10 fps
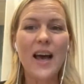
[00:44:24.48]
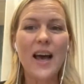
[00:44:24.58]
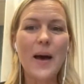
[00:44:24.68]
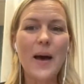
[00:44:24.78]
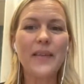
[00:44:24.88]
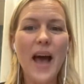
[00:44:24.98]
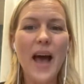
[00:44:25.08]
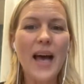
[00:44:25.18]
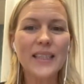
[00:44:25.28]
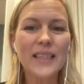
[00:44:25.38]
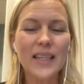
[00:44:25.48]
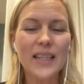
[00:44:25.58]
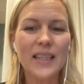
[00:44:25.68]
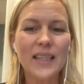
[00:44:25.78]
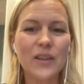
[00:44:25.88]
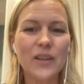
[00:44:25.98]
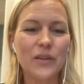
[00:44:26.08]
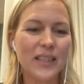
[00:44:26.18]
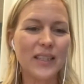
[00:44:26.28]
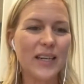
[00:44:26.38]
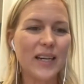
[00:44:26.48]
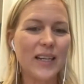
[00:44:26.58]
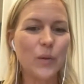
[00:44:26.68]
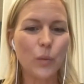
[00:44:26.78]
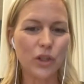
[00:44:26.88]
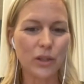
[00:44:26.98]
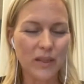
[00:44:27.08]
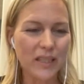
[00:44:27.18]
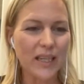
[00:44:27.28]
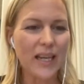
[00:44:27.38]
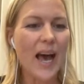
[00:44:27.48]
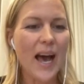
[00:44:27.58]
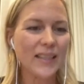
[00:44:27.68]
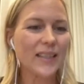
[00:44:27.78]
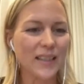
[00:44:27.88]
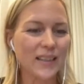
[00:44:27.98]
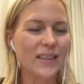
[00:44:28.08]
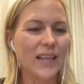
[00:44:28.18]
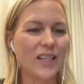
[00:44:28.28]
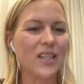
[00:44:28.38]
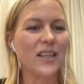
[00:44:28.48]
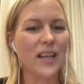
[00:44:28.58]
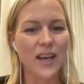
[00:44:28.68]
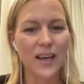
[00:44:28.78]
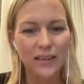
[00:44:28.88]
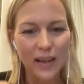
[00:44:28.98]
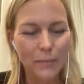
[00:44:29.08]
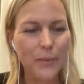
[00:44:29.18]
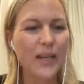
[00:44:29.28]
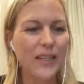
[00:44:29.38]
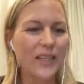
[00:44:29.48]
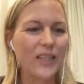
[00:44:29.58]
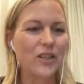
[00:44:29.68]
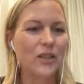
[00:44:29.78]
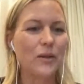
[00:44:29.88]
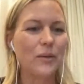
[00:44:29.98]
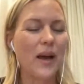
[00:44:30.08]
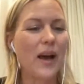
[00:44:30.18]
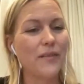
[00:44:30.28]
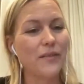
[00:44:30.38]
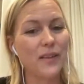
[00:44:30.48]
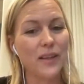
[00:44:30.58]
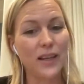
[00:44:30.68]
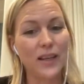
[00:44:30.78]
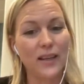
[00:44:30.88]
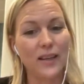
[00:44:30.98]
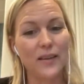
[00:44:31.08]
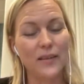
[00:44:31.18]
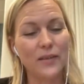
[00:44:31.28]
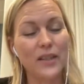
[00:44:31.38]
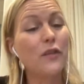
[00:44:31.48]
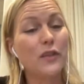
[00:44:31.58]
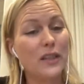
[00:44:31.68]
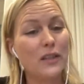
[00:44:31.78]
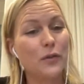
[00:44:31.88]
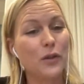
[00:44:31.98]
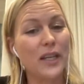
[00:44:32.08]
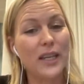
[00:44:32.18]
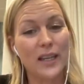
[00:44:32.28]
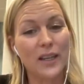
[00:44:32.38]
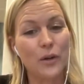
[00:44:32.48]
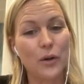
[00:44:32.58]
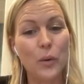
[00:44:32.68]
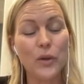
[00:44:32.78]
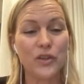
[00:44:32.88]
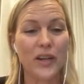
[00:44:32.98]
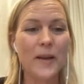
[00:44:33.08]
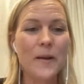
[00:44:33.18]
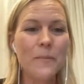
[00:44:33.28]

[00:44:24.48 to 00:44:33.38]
the asset is not necessarily the washing machine. The asset is actually the ability to have clean services for cleaning your laundry.